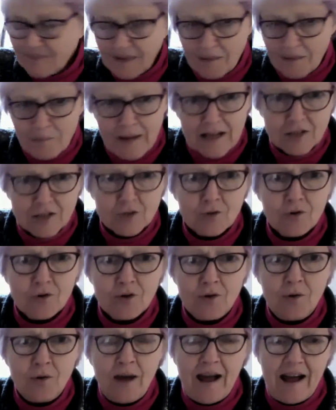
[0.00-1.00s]
make sure
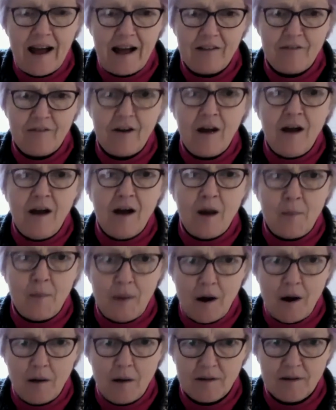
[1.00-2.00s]
you have a
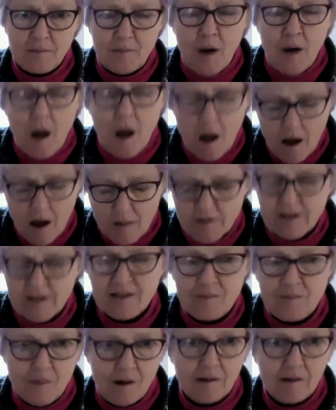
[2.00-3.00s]

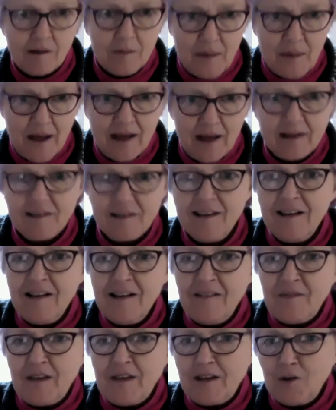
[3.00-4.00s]
permanent marker pen
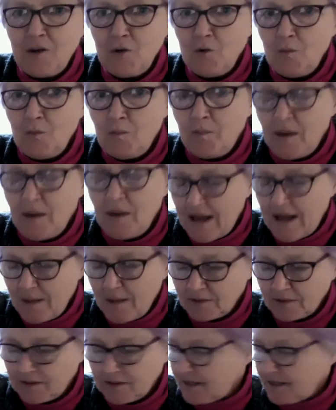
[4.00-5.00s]
that you
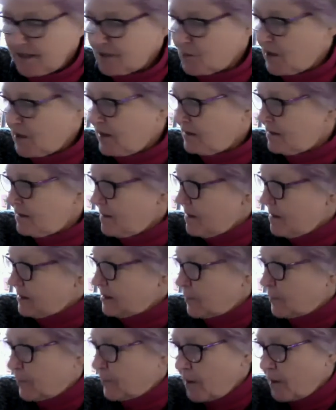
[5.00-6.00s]
label things with.
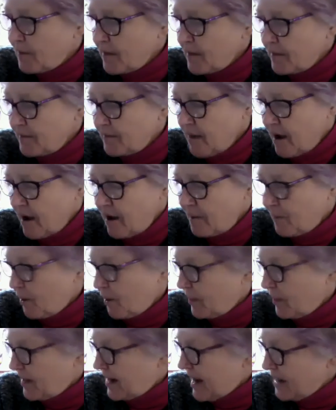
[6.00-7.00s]
Pop
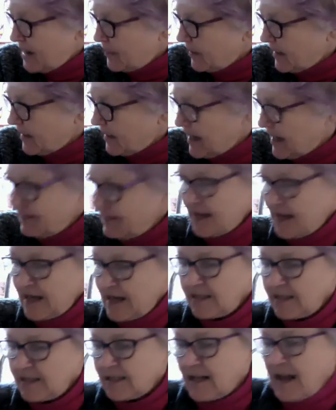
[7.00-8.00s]
a label in
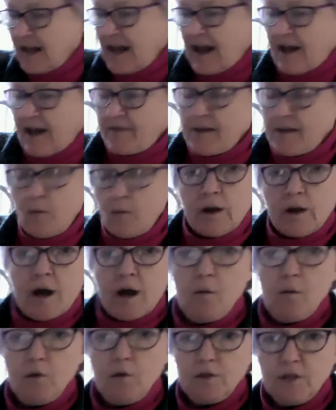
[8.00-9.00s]
these, and then what
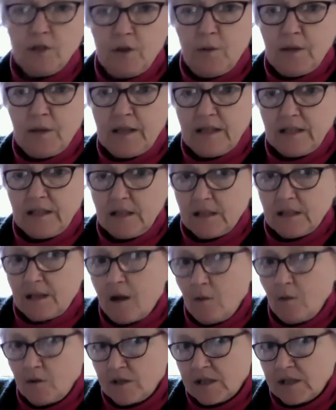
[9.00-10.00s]
I will do with this is I
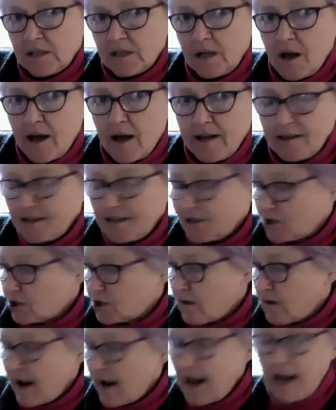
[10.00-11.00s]
will slide the
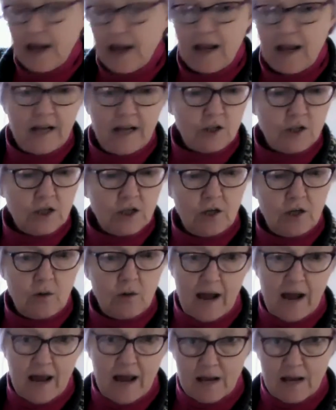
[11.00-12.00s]
tray
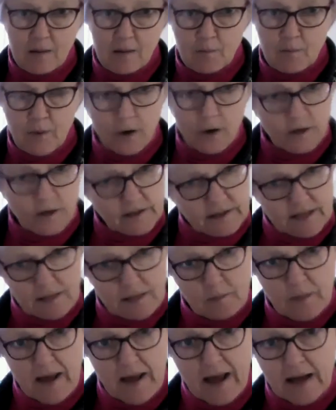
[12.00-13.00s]
into a
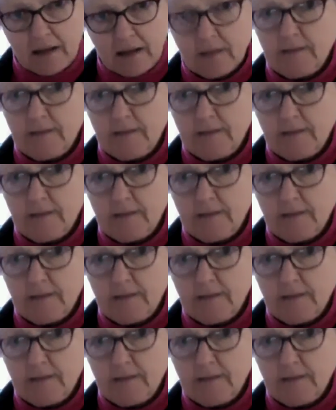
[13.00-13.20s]
polythene bag,